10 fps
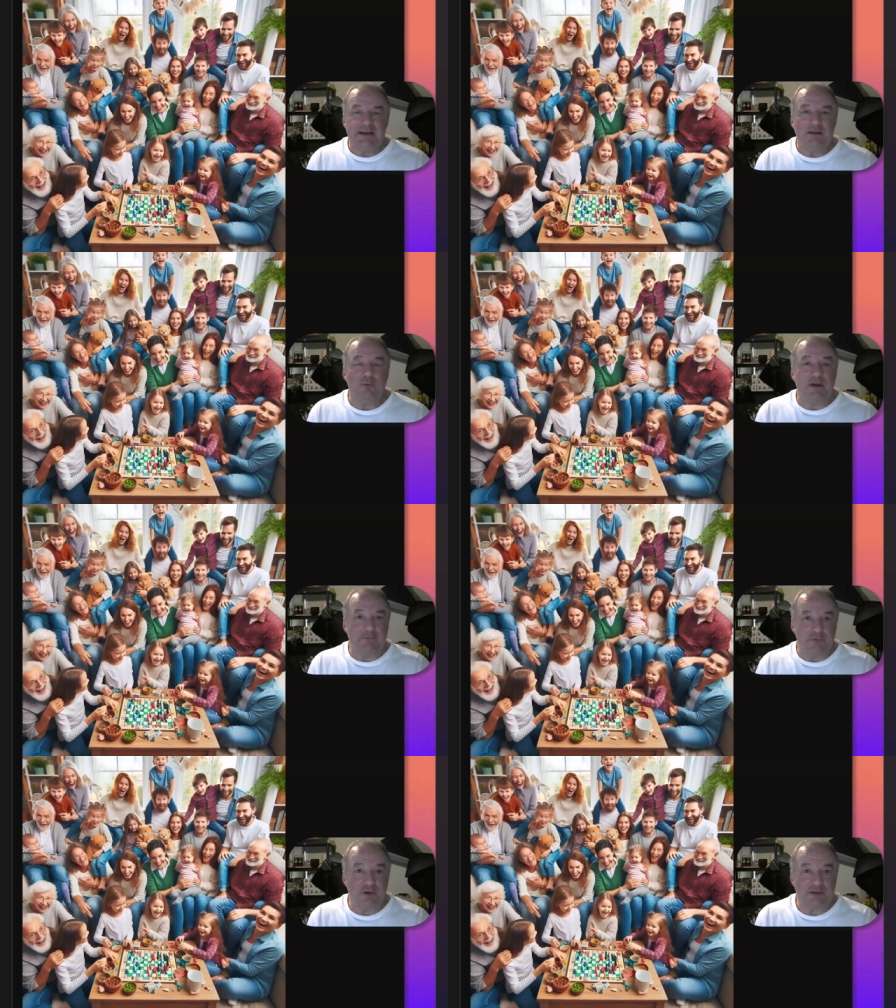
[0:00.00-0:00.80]

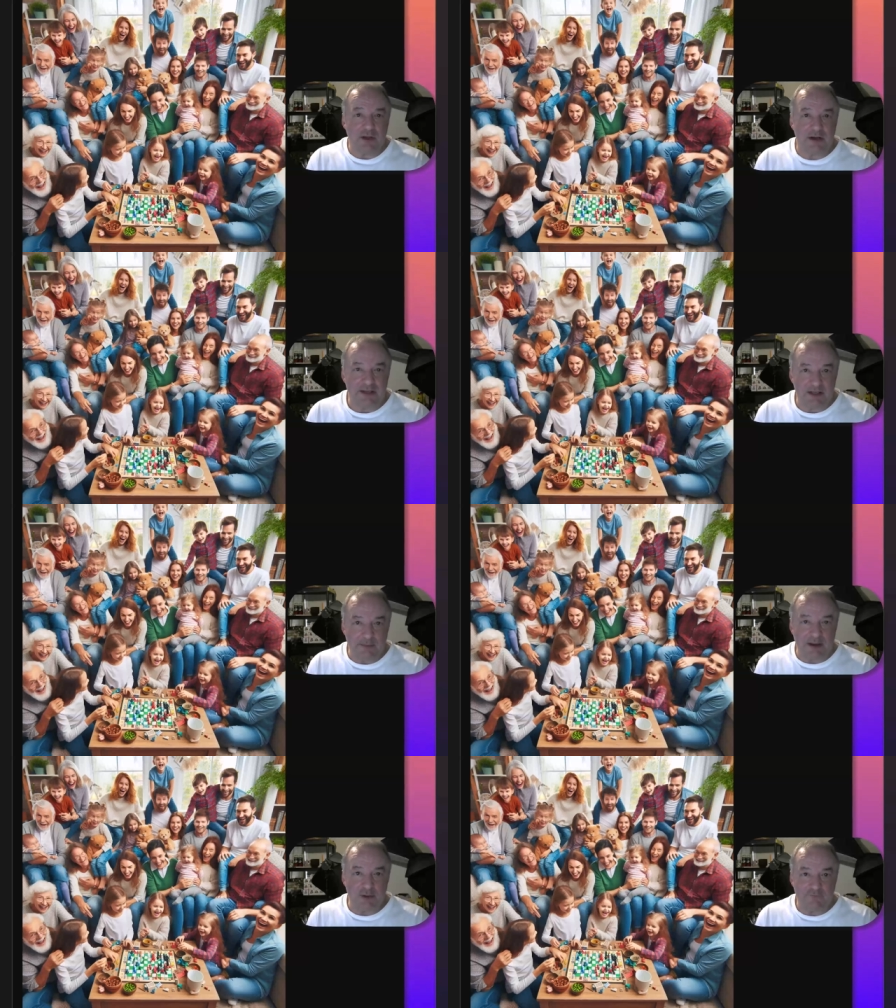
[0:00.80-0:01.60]
whenever you're talking
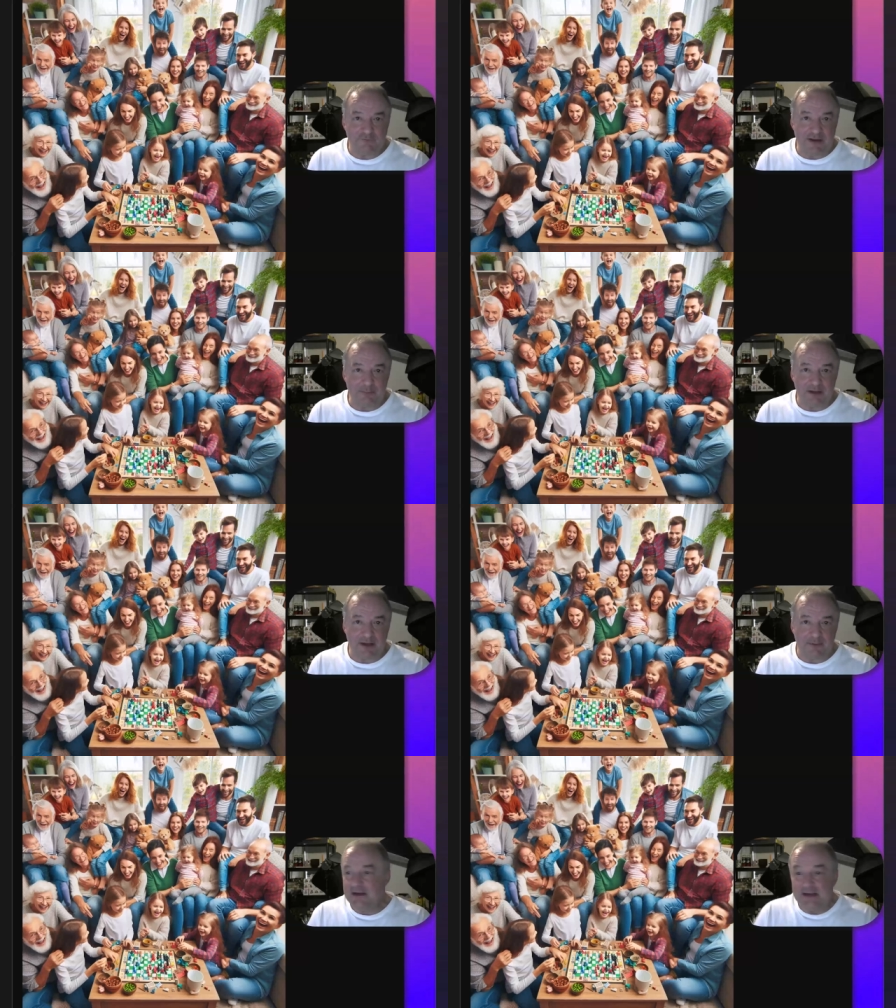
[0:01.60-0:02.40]
about your
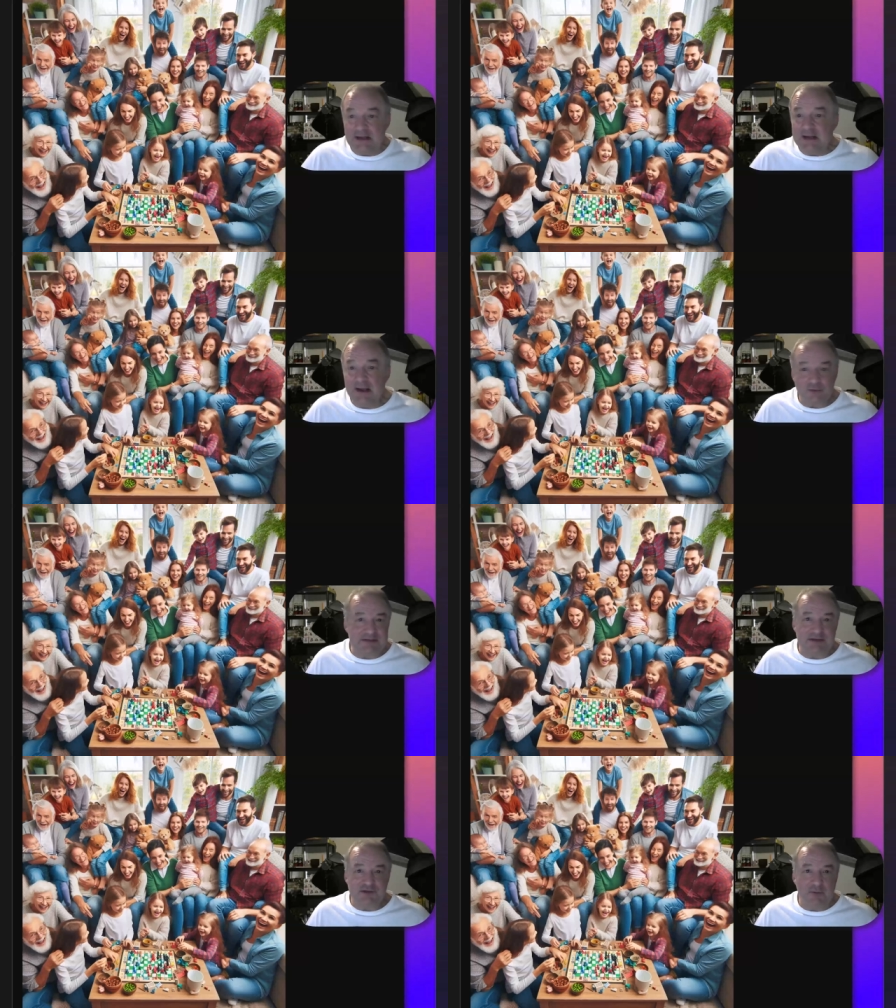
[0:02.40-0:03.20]
family. Now, in any other
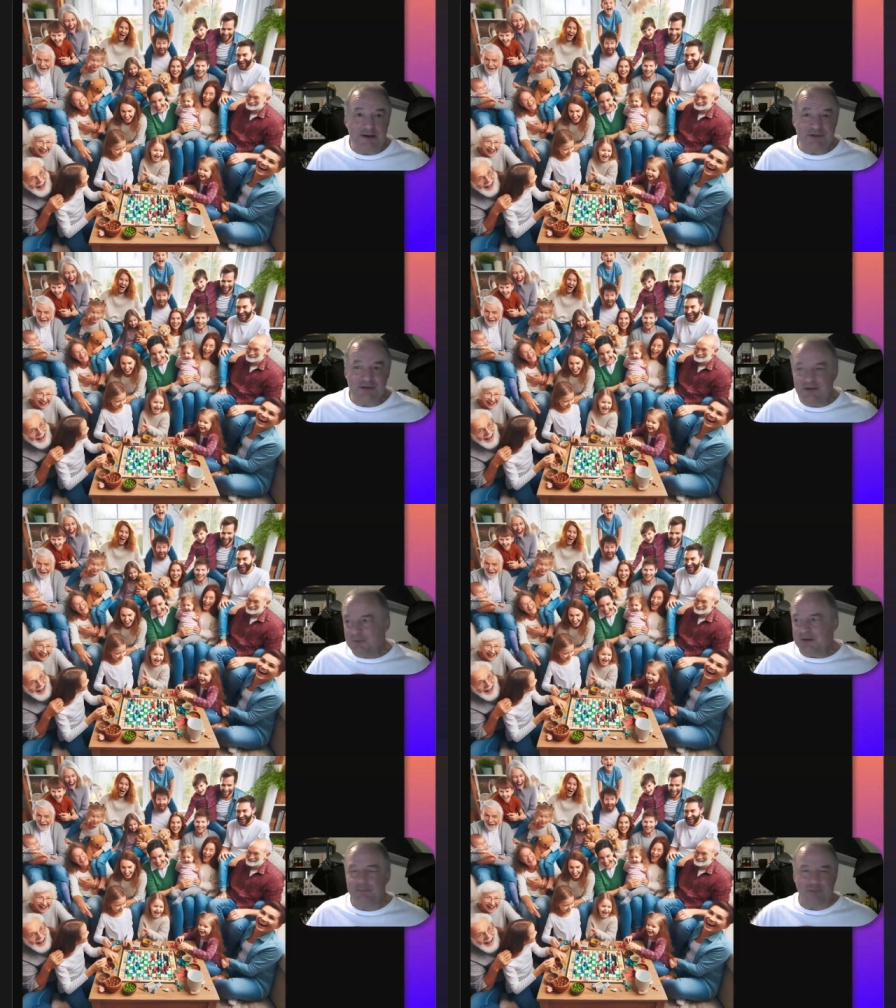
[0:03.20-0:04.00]
situation, you
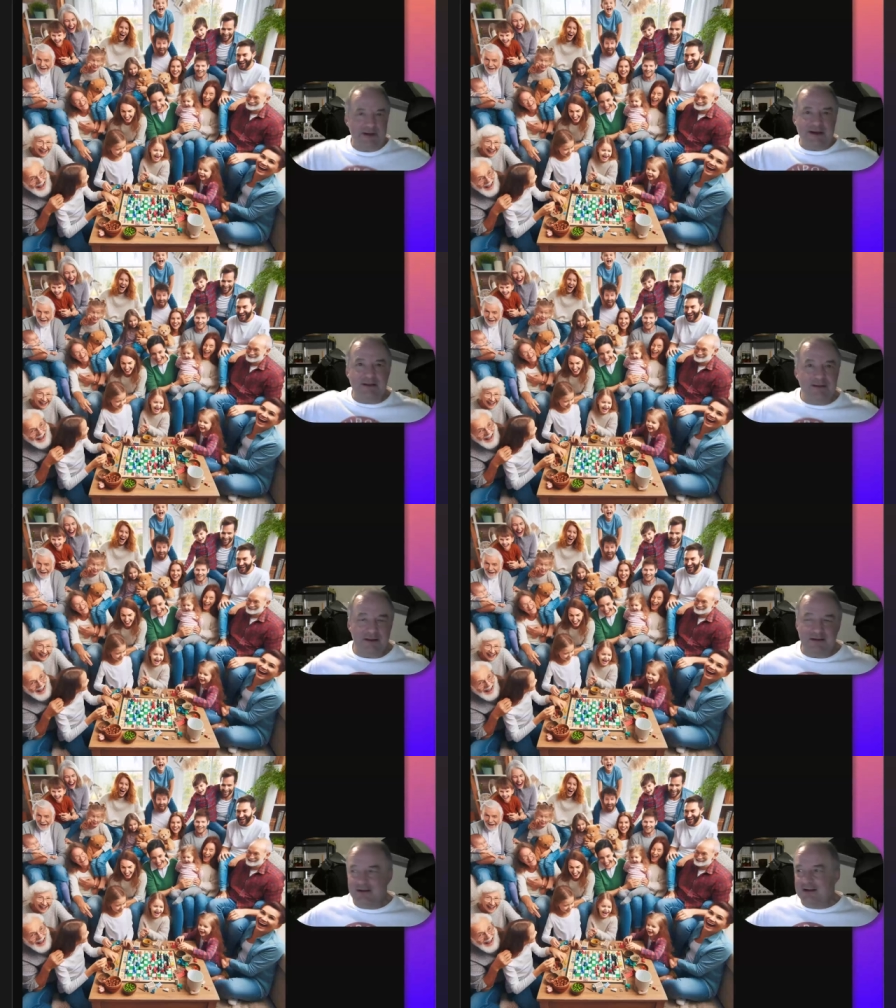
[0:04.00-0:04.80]
want to bring in
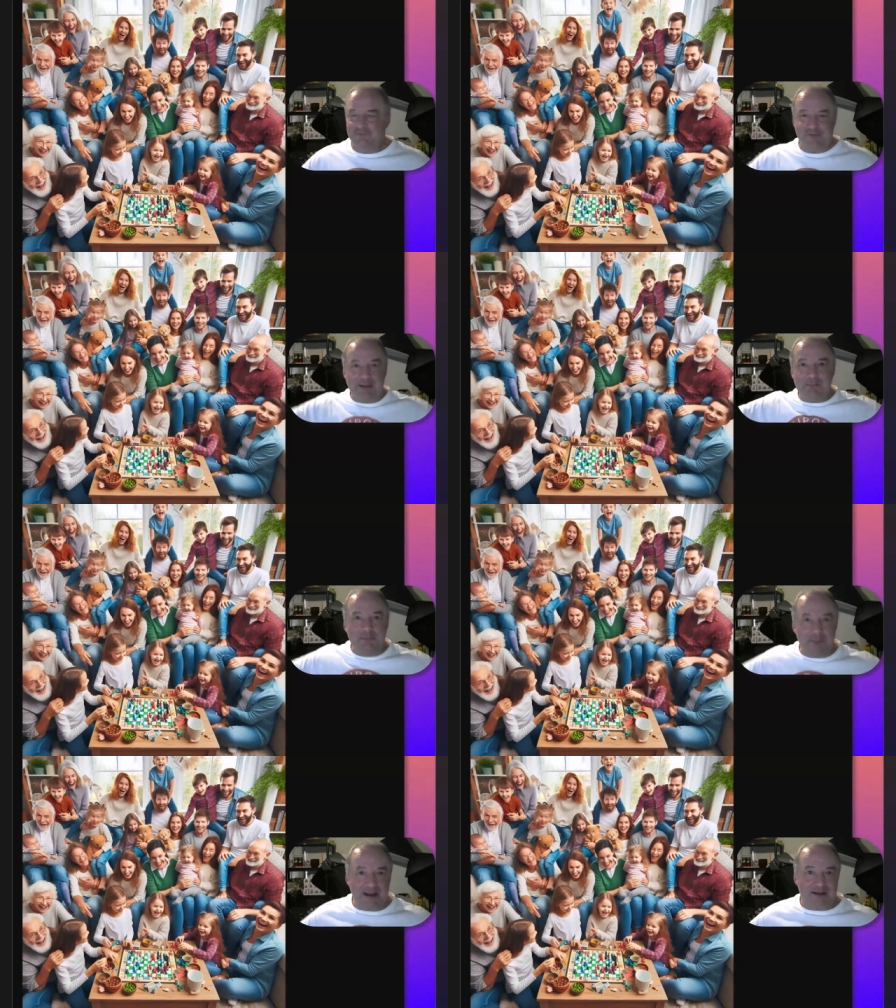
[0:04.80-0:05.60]
the family
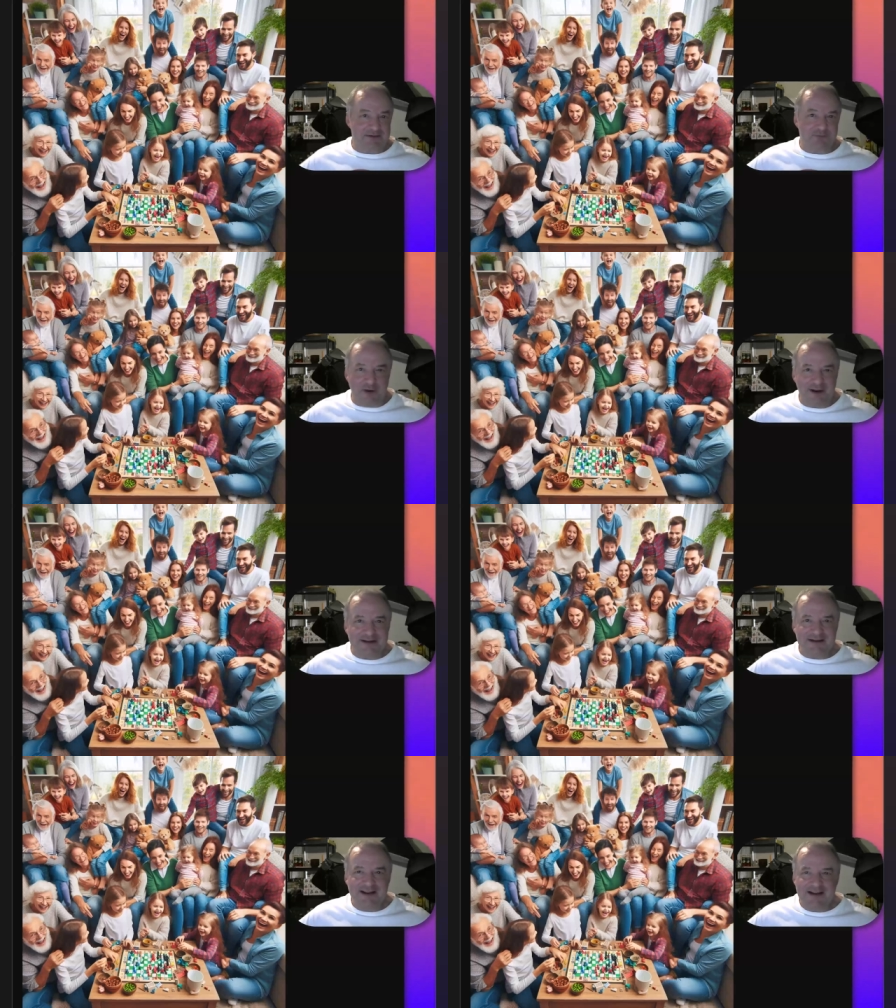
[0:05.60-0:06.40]
pets, right?